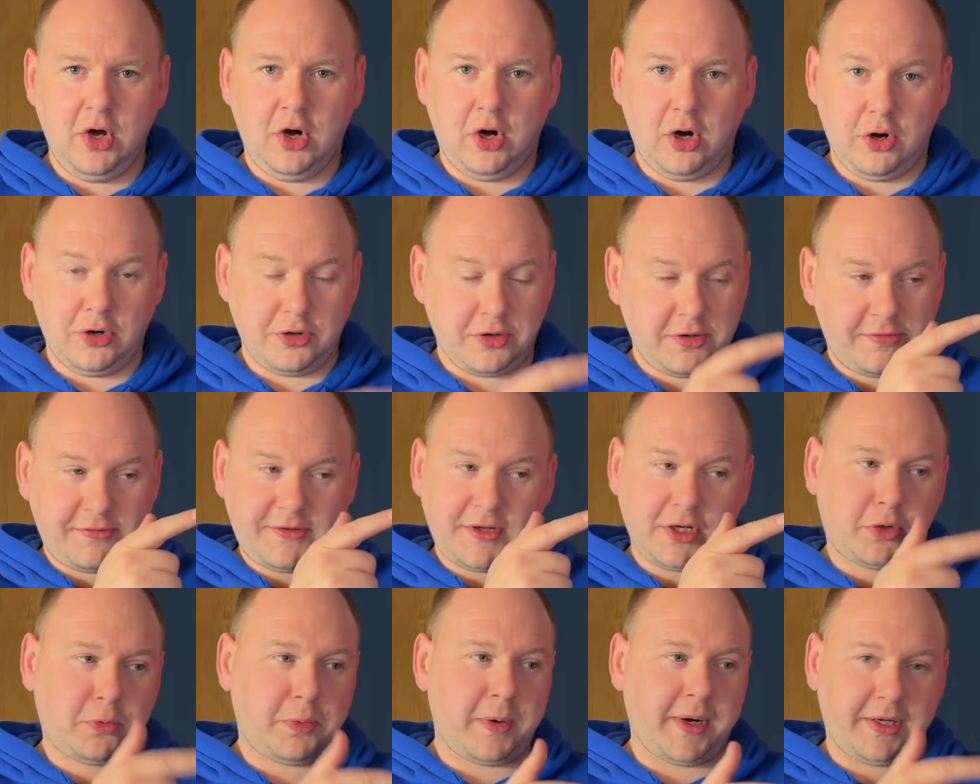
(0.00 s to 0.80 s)
or just
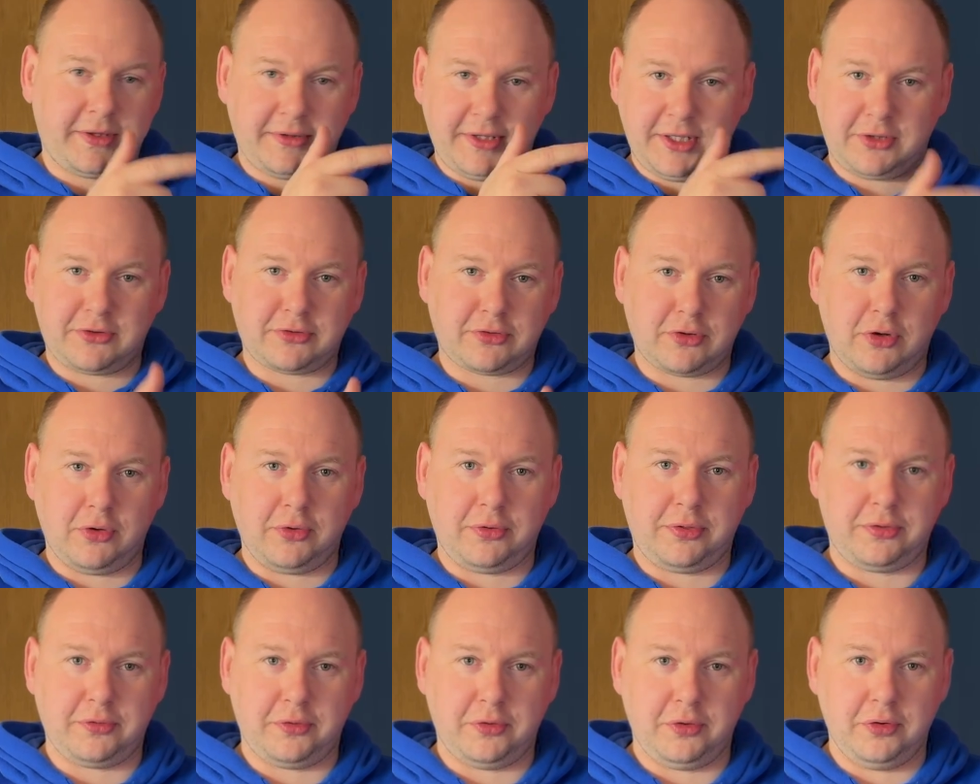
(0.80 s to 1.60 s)
to quickly trawl
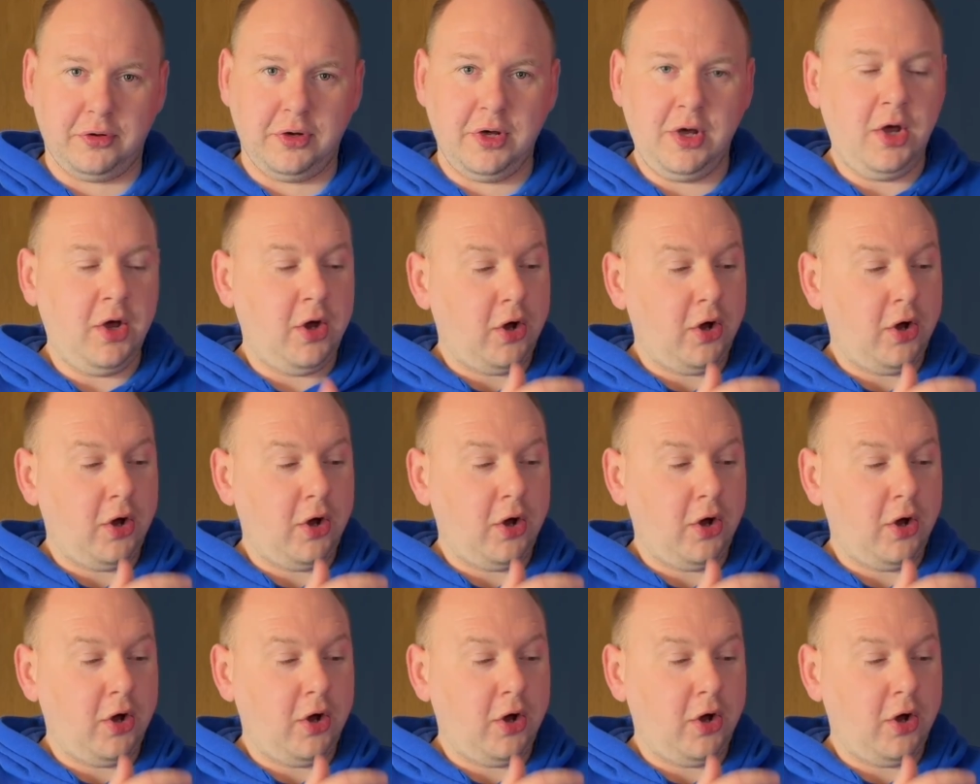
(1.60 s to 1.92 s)
through,